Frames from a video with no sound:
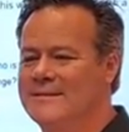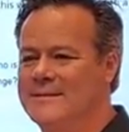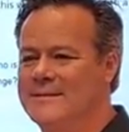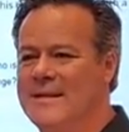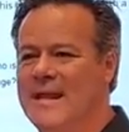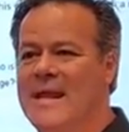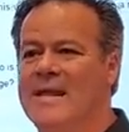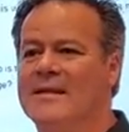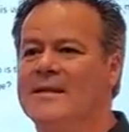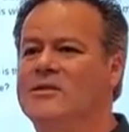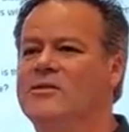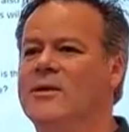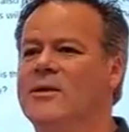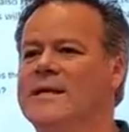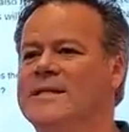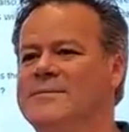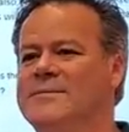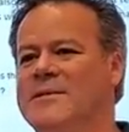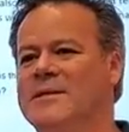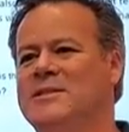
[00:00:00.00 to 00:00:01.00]
Nate, the
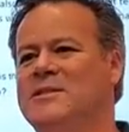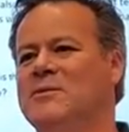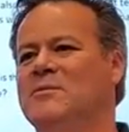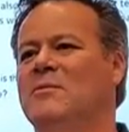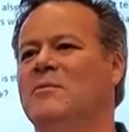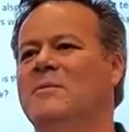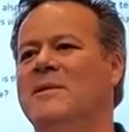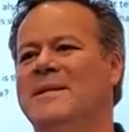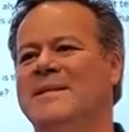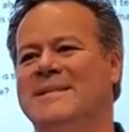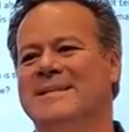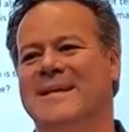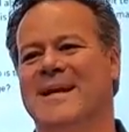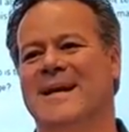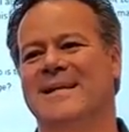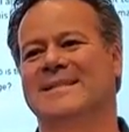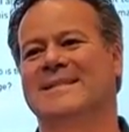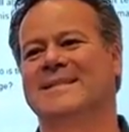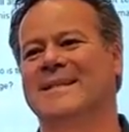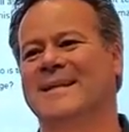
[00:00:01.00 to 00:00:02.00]
transmission will be
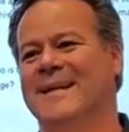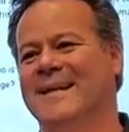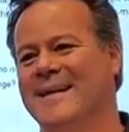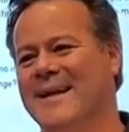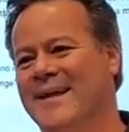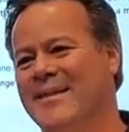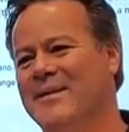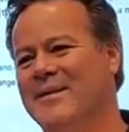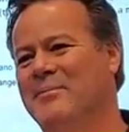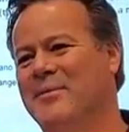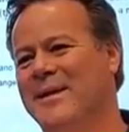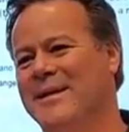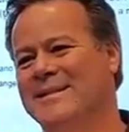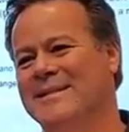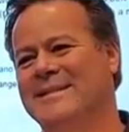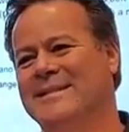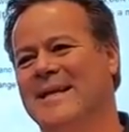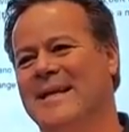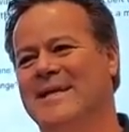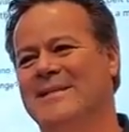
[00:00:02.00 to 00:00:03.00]
discussed in another
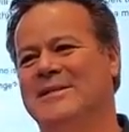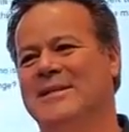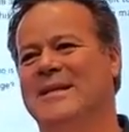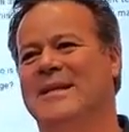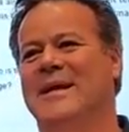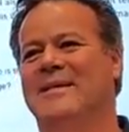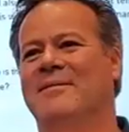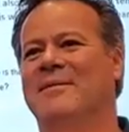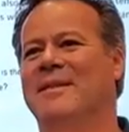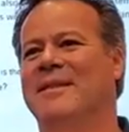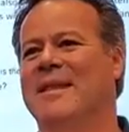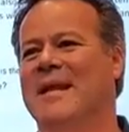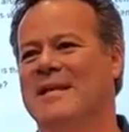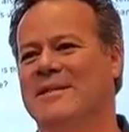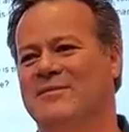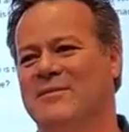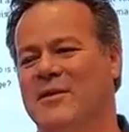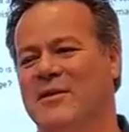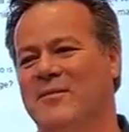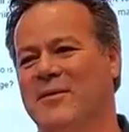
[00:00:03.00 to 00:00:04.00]
presentation coming in the
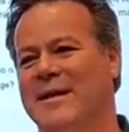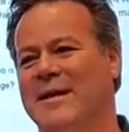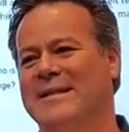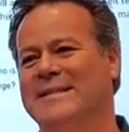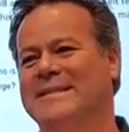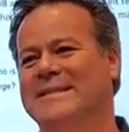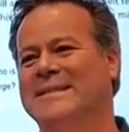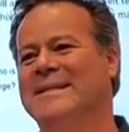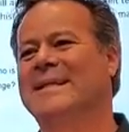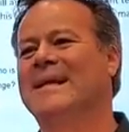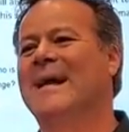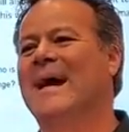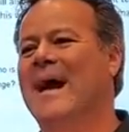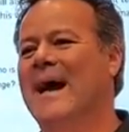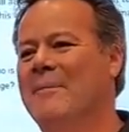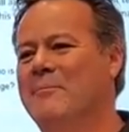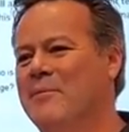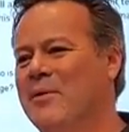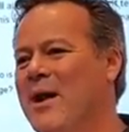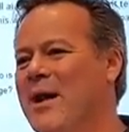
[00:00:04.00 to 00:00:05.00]
next few weeks.
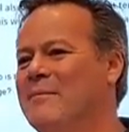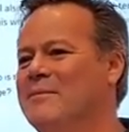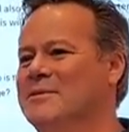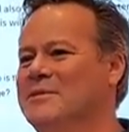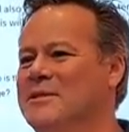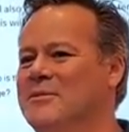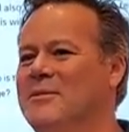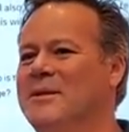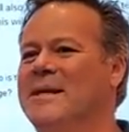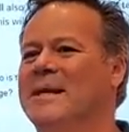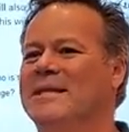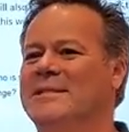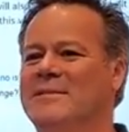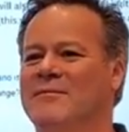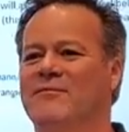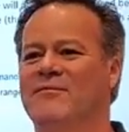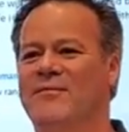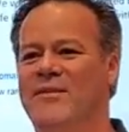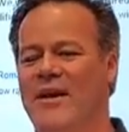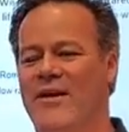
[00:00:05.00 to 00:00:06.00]
I promise you we got
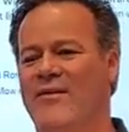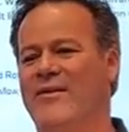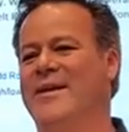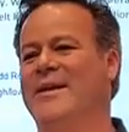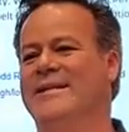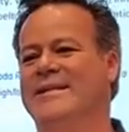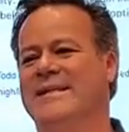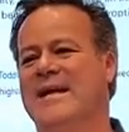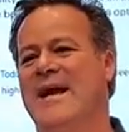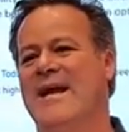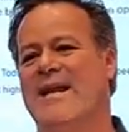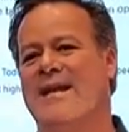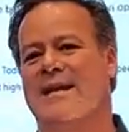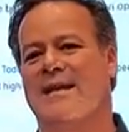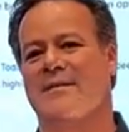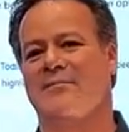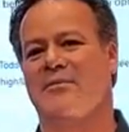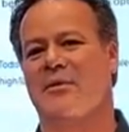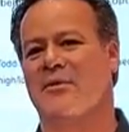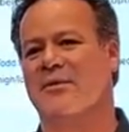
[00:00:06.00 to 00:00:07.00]
some very exciting
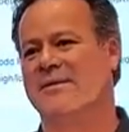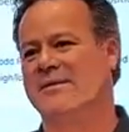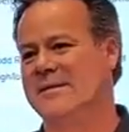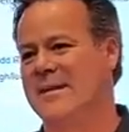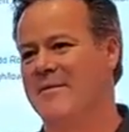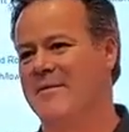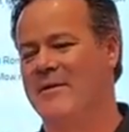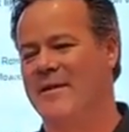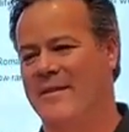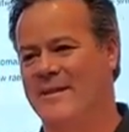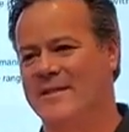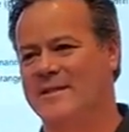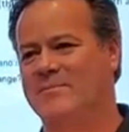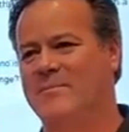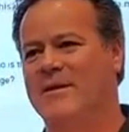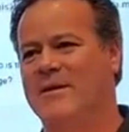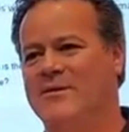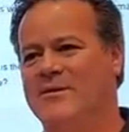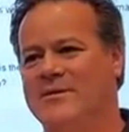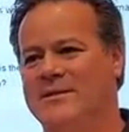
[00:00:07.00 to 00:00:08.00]
components coming in the
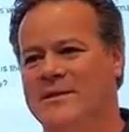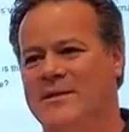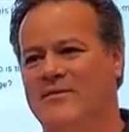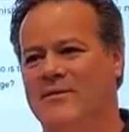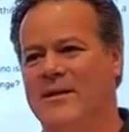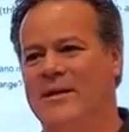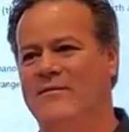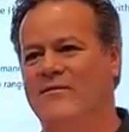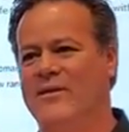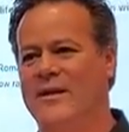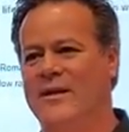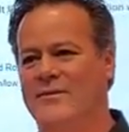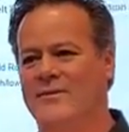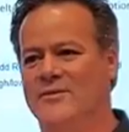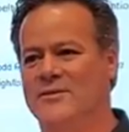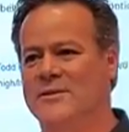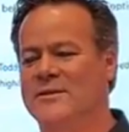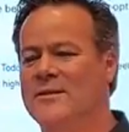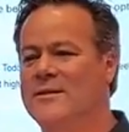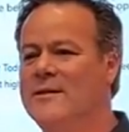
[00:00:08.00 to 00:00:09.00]
Speed UTV
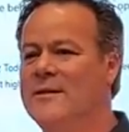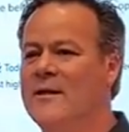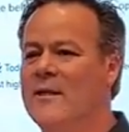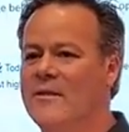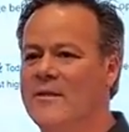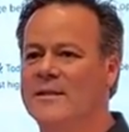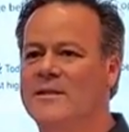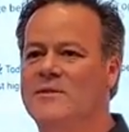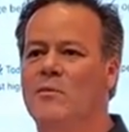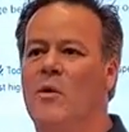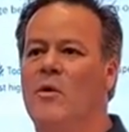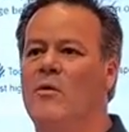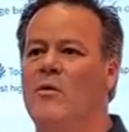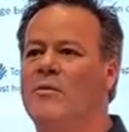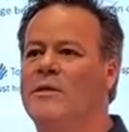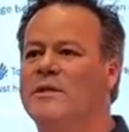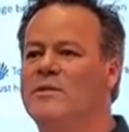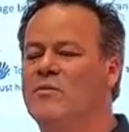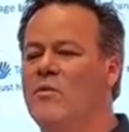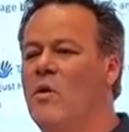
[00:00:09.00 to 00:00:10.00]
vehicles. This
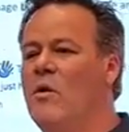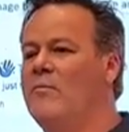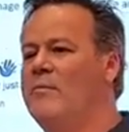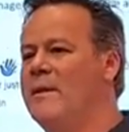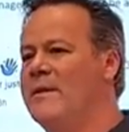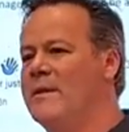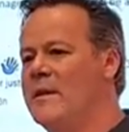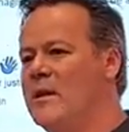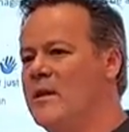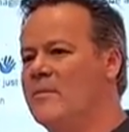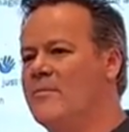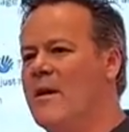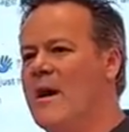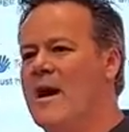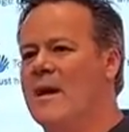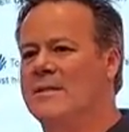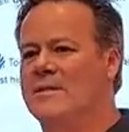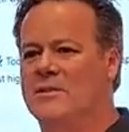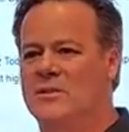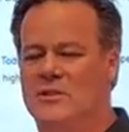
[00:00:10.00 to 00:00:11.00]
won't be the
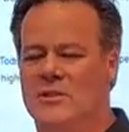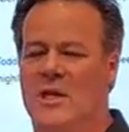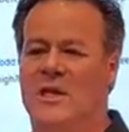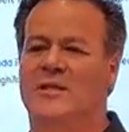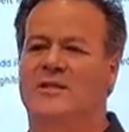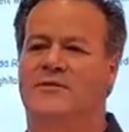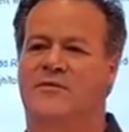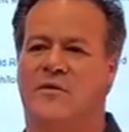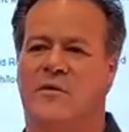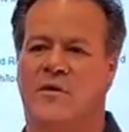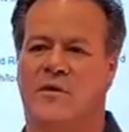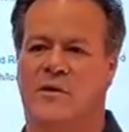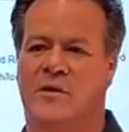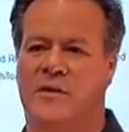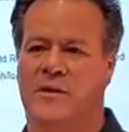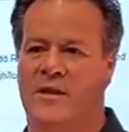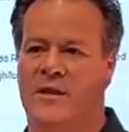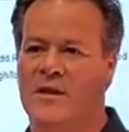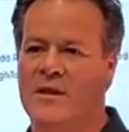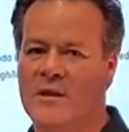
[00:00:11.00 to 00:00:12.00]
gearbox just for
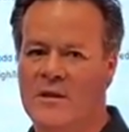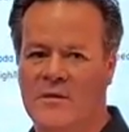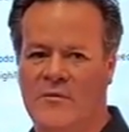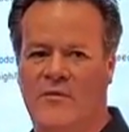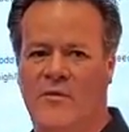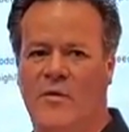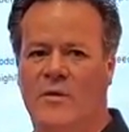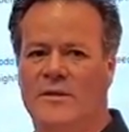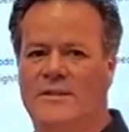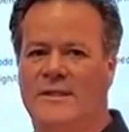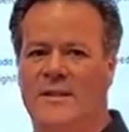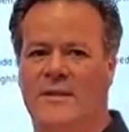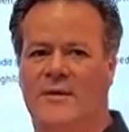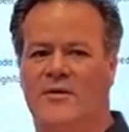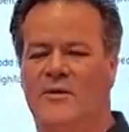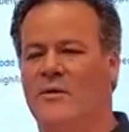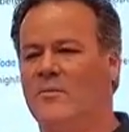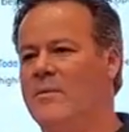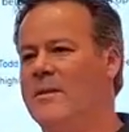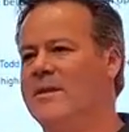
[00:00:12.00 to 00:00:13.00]
the
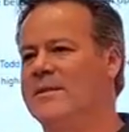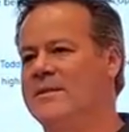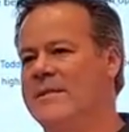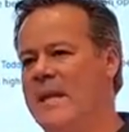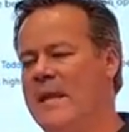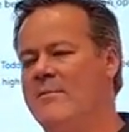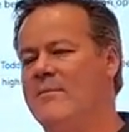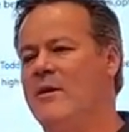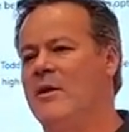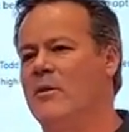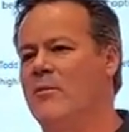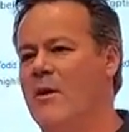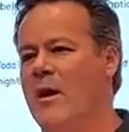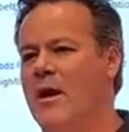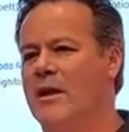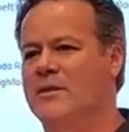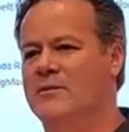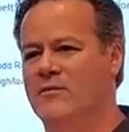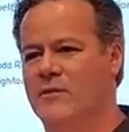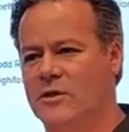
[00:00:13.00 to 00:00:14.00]
4-seater. It'll be the same
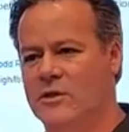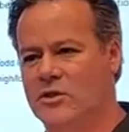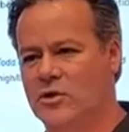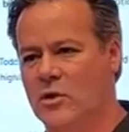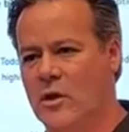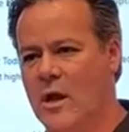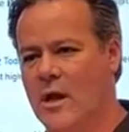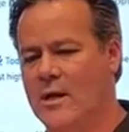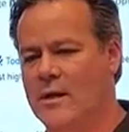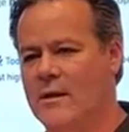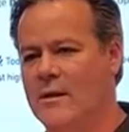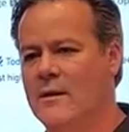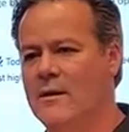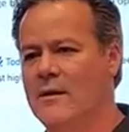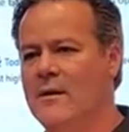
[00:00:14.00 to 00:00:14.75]
gearbox for the truck.